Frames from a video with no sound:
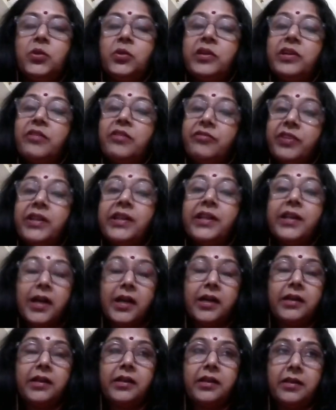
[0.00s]
referred
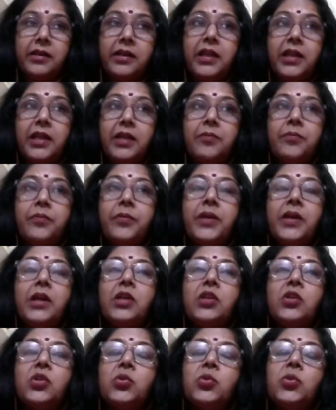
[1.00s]
our name
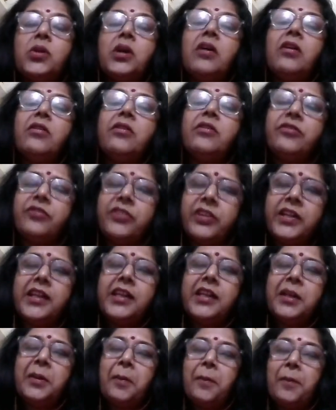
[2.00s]
to a
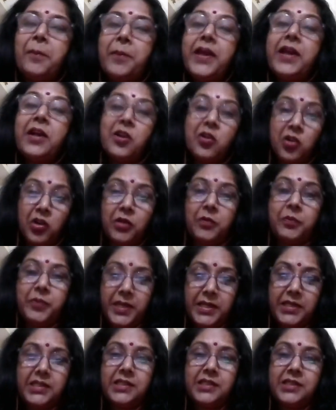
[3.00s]
really big
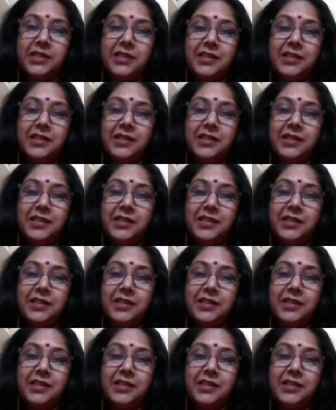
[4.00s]
corporate.